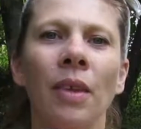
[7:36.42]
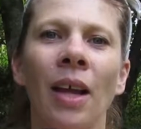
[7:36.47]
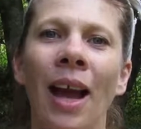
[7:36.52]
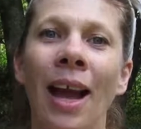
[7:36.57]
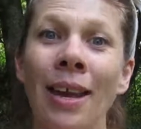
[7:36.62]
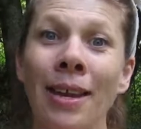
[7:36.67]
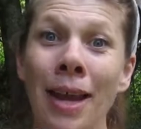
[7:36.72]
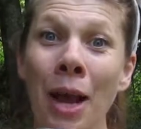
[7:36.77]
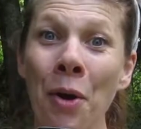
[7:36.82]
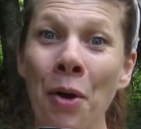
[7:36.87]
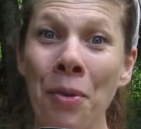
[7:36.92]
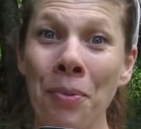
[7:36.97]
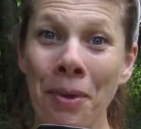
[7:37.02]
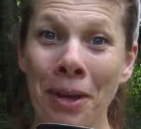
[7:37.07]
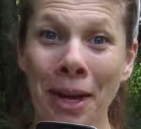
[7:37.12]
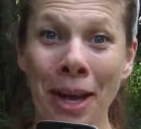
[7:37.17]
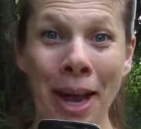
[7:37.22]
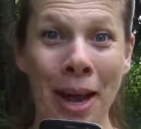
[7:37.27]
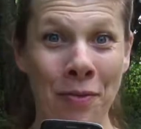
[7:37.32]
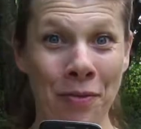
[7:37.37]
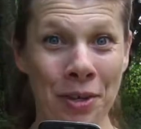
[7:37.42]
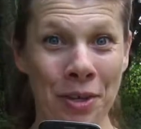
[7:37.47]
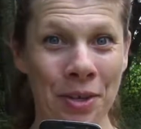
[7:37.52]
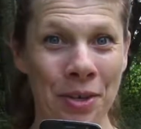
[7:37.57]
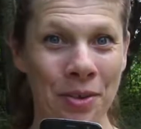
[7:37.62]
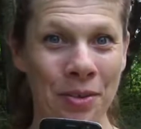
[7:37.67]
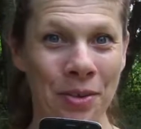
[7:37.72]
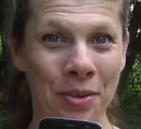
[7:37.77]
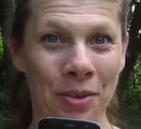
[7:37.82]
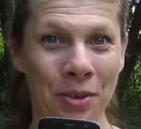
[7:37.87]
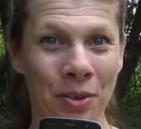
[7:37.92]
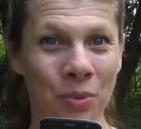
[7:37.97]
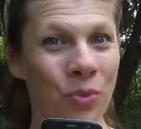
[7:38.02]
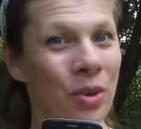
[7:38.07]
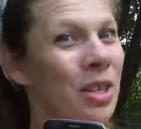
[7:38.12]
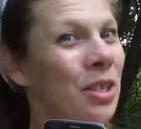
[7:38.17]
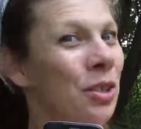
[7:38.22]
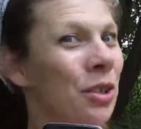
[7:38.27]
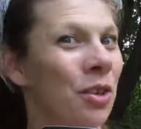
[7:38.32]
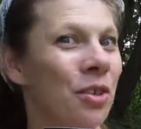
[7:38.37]
And now I'm going to have to go do some
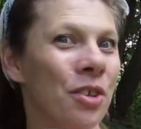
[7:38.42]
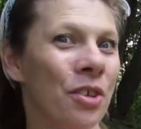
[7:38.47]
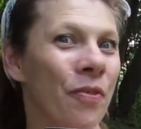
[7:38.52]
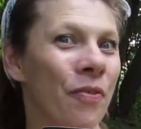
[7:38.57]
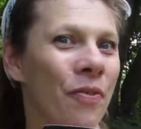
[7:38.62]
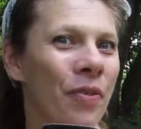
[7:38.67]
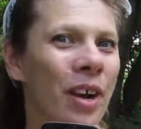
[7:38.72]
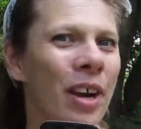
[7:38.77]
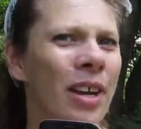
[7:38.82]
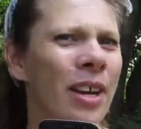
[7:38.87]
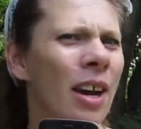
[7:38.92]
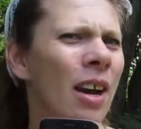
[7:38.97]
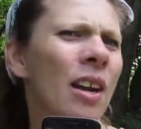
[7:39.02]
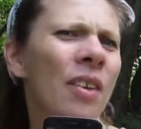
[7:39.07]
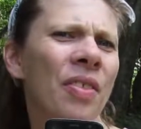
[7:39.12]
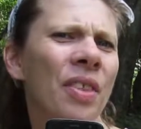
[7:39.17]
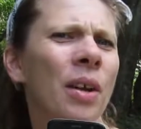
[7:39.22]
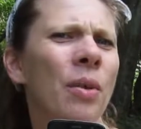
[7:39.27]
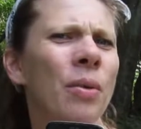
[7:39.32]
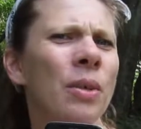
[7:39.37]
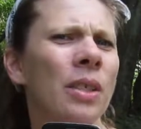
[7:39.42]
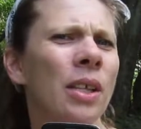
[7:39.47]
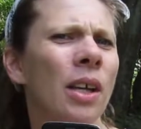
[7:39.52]
research and find out if there was